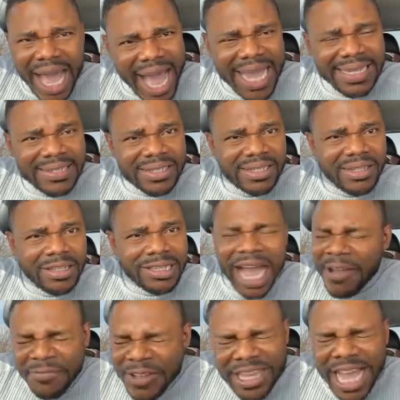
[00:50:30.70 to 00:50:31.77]
Guys,
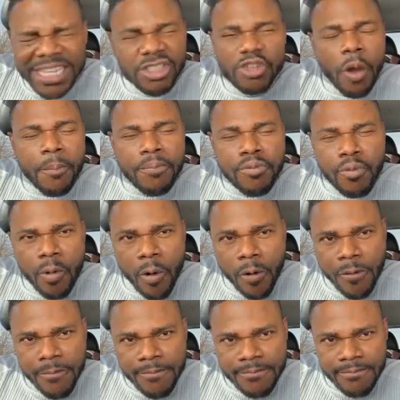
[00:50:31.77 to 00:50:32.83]
Africa is not
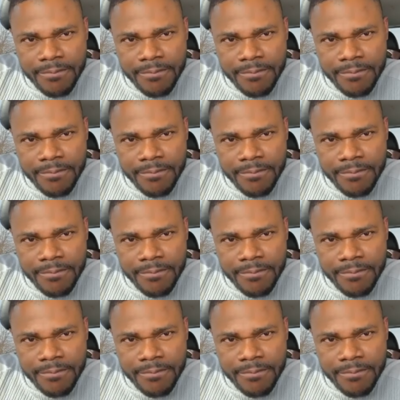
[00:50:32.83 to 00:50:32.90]
poor.